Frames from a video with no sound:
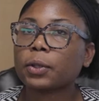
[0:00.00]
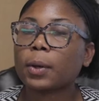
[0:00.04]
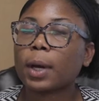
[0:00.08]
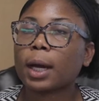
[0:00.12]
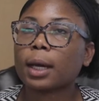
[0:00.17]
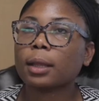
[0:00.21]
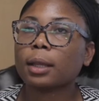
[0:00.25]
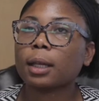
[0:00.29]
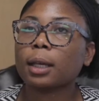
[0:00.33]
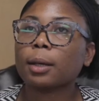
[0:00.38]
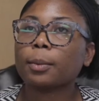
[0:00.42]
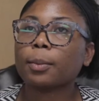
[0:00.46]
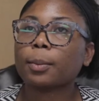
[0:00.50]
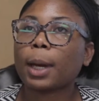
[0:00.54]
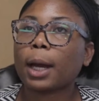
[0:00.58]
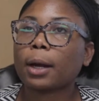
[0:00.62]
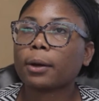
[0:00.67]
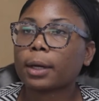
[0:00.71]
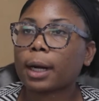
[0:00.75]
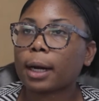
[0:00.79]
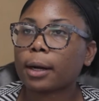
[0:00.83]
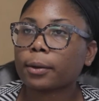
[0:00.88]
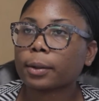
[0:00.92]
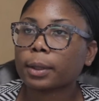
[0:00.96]
I think
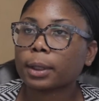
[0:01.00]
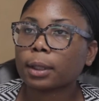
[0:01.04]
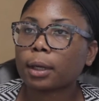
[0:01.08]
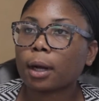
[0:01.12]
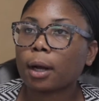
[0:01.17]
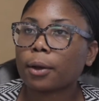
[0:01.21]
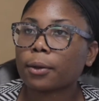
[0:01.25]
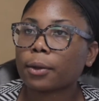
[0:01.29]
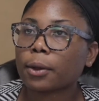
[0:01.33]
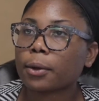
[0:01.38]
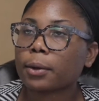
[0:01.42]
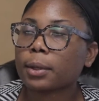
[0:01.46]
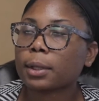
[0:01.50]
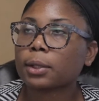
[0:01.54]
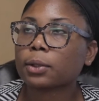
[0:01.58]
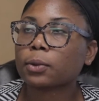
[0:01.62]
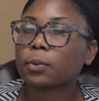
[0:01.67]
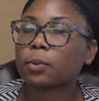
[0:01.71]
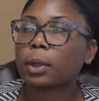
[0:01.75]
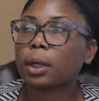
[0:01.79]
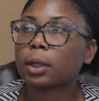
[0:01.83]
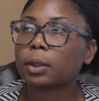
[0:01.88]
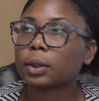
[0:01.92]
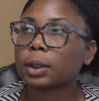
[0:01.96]
power hour, although it is
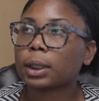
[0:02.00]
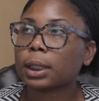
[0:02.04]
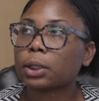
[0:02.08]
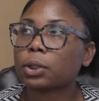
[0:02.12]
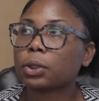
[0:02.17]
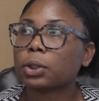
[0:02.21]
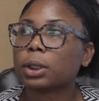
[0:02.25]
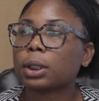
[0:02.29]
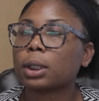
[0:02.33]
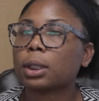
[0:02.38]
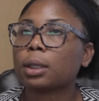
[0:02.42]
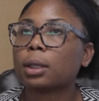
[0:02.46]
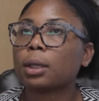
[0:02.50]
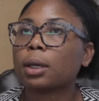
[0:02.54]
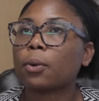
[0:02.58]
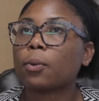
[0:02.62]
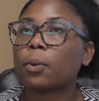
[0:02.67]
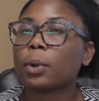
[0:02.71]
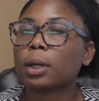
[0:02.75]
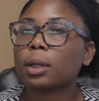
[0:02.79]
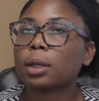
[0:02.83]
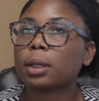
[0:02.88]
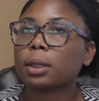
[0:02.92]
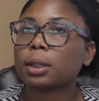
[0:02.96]
well-intentioned,
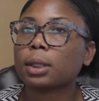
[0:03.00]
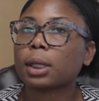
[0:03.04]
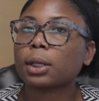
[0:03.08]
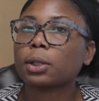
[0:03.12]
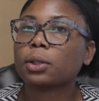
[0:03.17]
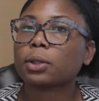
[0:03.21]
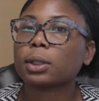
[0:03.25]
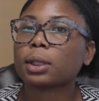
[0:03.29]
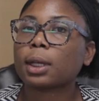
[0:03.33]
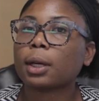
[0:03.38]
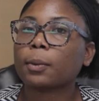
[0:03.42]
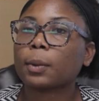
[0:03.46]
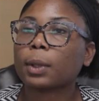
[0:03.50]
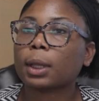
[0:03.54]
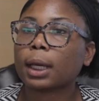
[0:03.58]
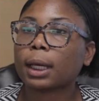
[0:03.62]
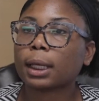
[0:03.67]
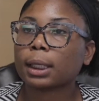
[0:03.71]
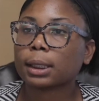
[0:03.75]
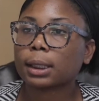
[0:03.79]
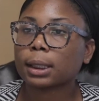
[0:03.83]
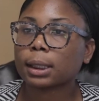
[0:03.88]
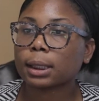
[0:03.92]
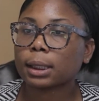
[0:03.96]
one of the changes I would
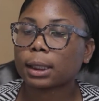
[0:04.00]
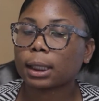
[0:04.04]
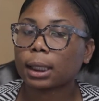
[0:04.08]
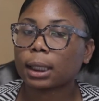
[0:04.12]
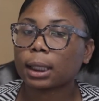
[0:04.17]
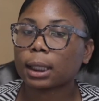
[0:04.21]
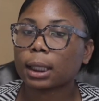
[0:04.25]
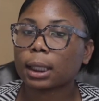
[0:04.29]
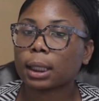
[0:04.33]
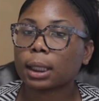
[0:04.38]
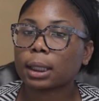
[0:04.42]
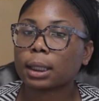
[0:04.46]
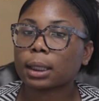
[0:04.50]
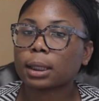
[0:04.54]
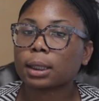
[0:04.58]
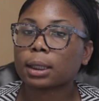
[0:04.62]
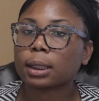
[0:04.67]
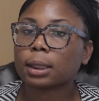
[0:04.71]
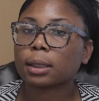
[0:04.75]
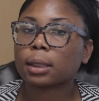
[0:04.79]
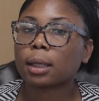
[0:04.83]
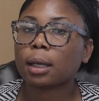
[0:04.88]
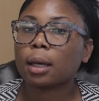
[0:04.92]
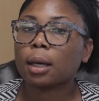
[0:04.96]
like to see
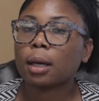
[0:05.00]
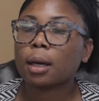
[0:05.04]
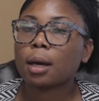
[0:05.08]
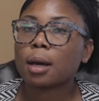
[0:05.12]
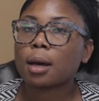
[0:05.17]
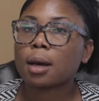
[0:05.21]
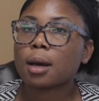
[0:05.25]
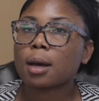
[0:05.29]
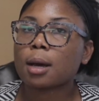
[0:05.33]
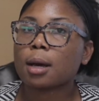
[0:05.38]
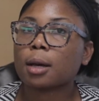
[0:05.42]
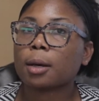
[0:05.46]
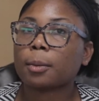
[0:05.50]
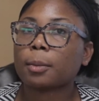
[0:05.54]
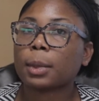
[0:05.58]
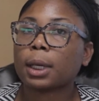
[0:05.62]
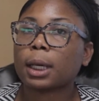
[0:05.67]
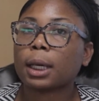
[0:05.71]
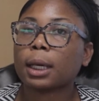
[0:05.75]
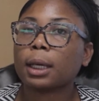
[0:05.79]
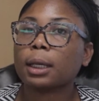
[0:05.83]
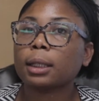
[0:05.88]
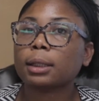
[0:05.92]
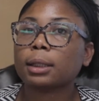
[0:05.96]
is
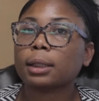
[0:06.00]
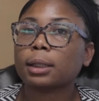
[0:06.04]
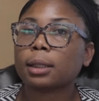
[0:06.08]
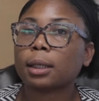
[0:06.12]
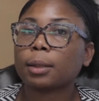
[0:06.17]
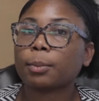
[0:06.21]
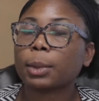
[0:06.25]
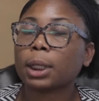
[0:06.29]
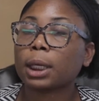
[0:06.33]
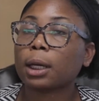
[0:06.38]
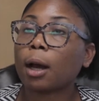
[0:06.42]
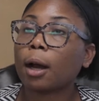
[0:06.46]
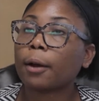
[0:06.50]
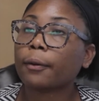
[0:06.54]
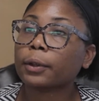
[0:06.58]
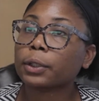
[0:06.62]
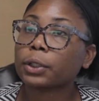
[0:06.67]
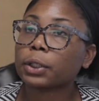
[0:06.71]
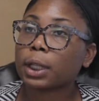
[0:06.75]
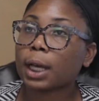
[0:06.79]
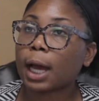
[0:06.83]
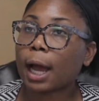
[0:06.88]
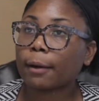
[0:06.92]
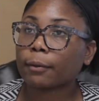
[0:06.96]
it's being offered
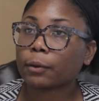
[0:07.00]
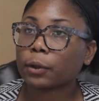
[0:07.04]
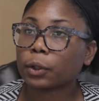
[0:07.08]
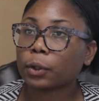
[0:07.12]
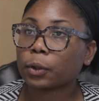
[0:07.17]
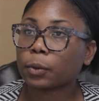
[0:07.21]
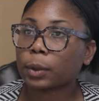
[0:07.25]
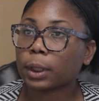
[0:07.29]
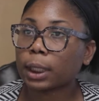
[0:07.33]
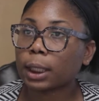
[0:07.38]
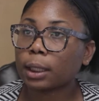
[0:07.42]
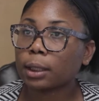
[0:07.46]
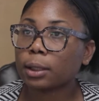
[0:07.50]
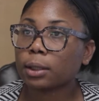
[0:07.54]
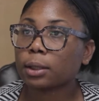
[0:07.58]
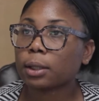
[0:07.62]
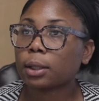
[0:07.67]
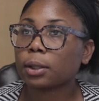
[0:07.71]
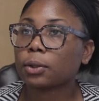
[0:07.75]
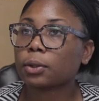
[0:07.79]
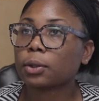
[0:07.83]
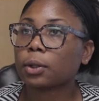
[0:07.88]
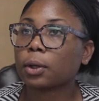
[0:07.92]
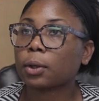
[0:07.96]
to the afternoon kids.
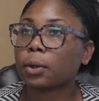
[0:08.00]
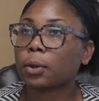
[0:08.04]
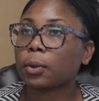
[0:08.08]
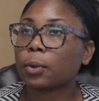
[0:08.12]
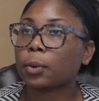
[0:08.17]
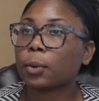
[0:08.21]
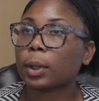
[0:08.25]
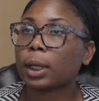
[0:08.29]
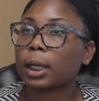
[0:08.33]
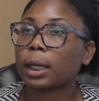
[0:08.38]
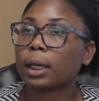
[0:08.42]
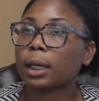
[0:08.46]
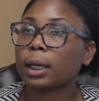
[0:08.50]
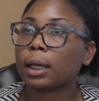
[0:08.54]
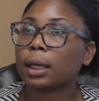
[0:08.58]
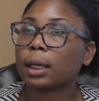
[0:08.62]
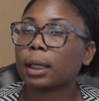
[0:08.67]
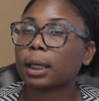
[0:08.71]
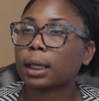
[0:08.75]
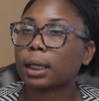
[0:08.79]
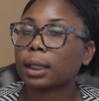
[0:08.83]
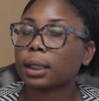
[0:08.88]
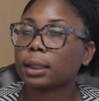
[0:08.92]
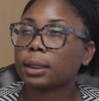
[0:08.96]
So
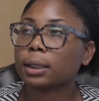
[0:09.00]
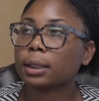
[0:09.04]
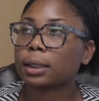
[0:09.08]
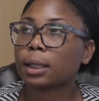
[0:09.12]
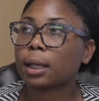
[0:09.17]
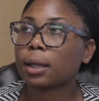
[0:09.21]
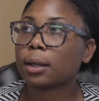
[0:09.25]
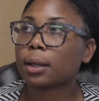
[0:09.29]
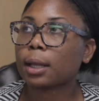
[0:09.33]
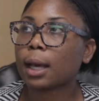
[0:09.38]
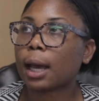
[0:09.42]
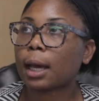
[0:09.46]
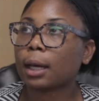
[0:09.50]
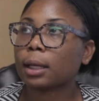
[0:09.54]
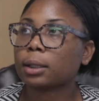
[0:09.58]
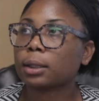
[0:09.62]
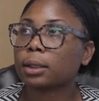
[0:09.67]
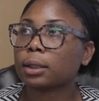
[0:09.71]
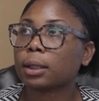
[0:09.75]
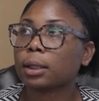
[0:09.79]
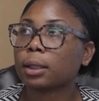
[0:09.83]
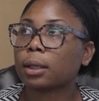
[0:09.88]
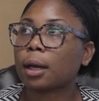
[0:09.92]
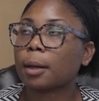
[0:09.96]
kids
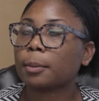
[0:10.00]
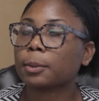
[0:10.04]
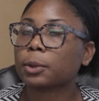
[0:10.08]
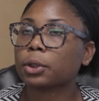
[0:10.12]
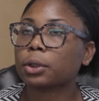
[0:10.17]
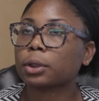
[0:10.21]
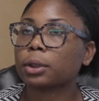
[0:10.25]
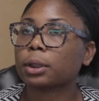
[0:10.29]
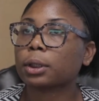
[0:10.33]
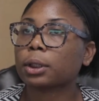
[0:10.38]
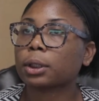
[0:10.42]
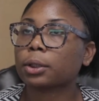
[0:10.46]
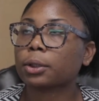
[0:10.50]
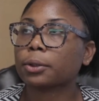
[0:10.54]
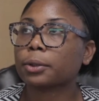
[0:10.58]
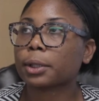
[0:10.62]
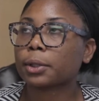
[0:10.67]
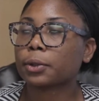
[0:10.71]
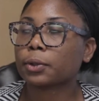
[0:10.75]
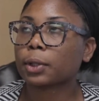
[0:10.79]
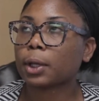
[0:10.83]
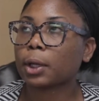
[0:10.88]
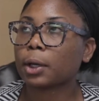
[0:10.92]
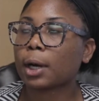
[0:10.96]
that come to
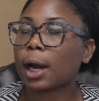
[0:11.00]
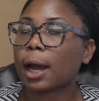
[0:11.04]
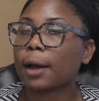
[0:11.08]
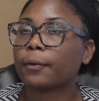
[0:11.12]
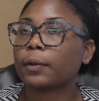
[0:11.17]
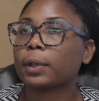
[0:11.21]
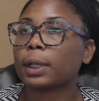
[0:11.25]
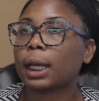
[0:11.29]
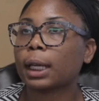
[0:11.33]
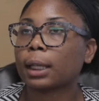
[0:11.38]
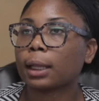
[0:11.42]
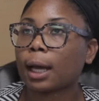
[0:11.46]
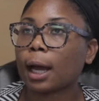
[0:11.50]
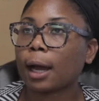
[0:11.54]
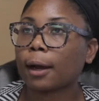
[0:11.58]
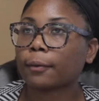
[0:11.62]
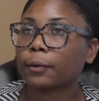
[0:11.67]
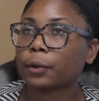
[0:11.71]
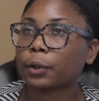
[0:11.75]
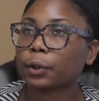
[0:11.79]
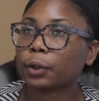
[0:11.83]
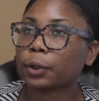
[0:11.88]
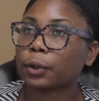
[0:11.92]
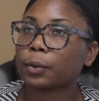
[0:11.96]
Career Center half a day in the
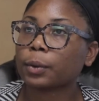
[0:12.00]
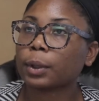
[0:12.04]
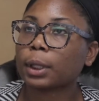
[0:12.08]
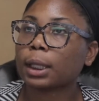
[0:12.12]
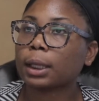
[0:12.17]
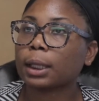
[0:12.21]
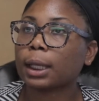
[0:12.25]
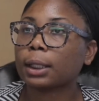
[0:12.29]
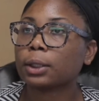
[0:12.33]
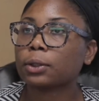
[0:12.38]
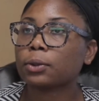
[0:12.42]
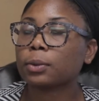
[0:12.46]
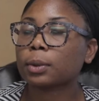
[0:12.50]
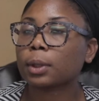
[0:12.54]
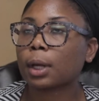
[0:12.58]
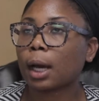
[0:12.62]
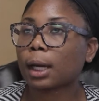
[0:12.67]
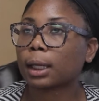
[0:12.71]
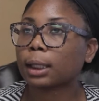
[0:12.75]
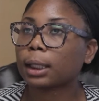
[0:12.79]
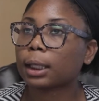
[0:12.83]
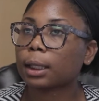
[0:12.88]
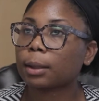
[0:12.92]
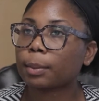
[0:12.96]
afternoon, they do
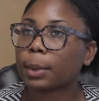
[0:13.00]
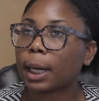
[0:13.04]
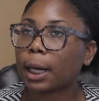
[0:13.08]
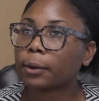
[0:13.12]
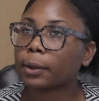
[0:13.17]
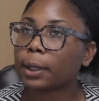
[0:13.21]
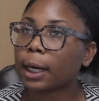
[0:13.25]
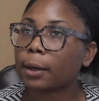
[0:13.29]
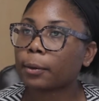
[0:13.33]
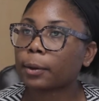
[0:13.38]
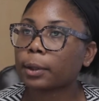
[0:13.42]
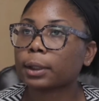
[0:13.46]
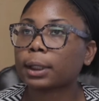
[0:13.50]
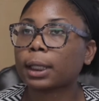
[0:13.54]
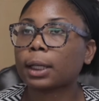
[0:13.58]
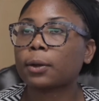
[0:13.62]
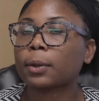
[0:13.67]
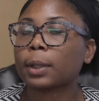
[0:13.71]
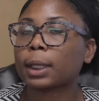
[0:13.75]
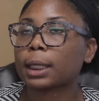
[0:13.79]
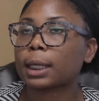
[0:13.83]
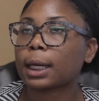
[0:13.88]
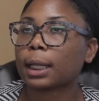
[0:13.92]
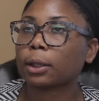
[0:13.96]
not get power hour. They
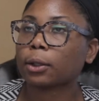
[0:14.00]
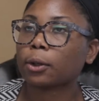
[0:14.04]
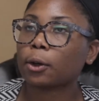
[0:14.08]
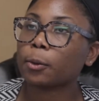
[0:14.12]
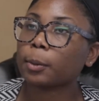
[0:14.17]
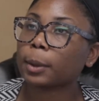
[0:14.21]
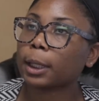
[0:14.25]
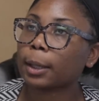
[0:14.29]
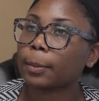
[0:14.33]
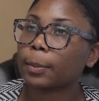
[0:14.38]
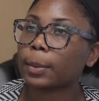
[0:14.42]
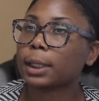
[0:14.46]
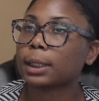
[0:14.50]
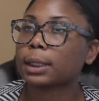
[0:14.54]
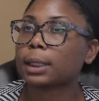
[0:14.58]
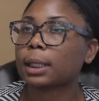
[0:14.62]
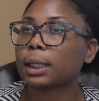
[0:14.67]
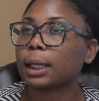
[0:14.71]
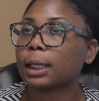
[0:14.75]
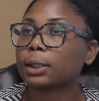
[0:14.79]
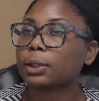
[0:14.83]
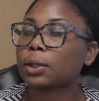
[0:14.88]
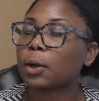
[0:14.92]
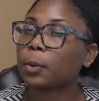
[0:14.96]
don't get it at their home campus and
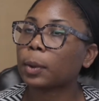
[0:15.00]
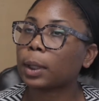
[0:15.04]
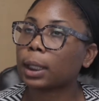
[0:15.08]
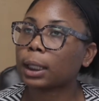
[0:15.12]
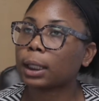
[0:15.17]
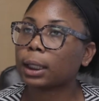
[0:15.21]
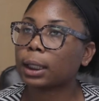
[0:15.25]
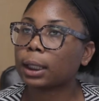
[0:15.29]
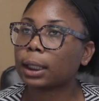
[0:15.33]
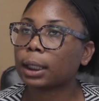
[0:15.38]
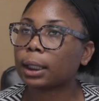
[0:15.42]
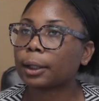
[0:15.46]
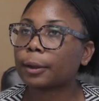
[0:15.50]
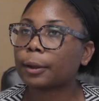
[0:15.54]
they don't get it here.